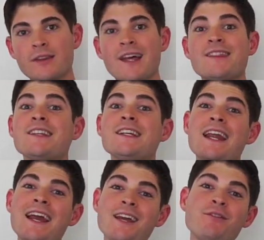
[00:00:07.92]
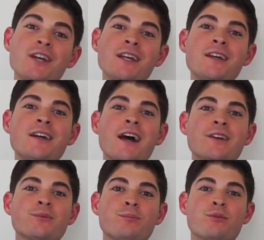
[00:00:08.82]
that the Navy
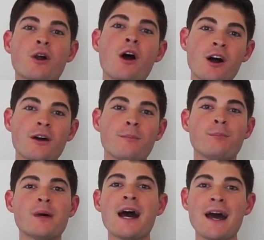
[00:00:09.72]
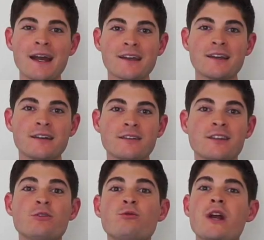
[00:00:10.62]
has brought back
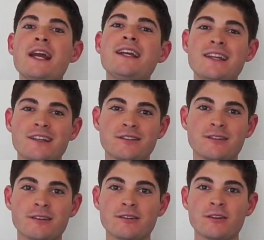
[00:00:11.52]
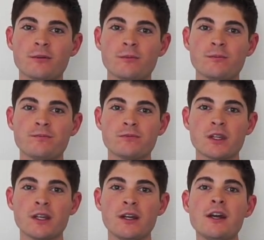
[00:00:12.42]
the rating system.
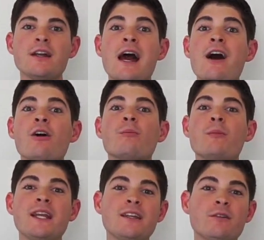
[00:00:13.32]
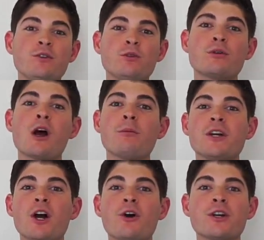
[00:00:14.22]
Now, many of you
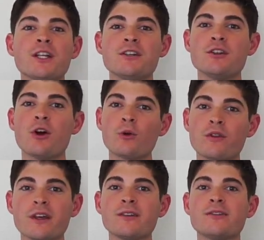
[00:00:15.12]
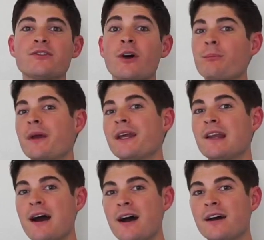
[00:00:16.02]
probably already know this, some may
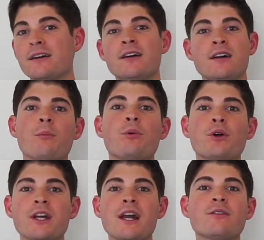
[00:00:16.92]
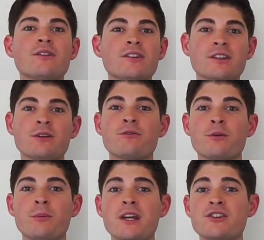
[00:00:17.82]
not. I'm putting out this
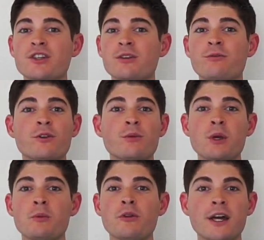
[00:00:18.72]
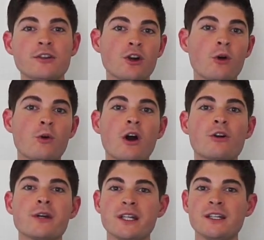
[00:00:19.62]
information for the people that don't
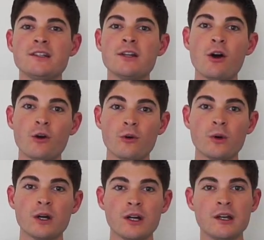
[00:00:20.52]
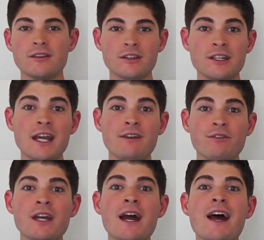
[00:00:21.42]
already know. The
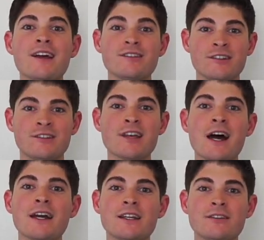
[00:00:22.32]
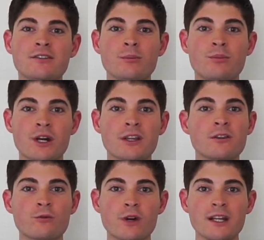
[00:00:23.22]
Navy has decided to bring
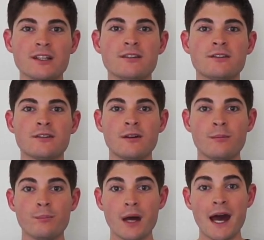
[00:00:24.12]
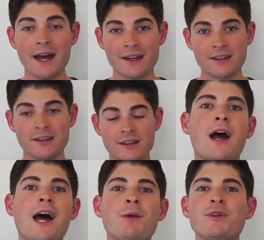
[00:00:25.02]
the rates back.
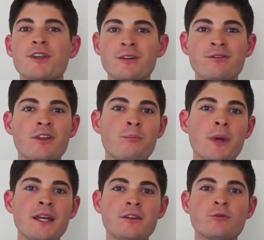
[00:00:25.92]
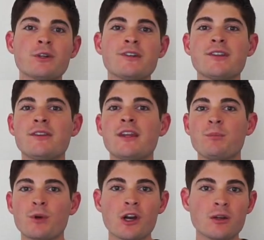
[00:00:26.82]
I believe the main reason
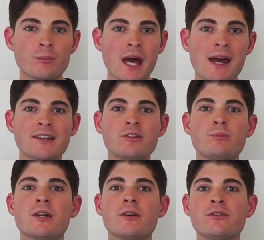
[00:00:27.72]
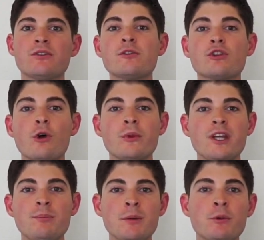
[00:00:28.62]
they brought it back is because so
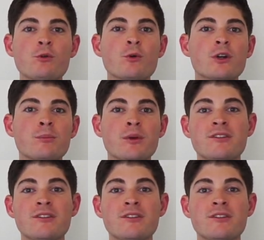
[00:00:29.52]
many people were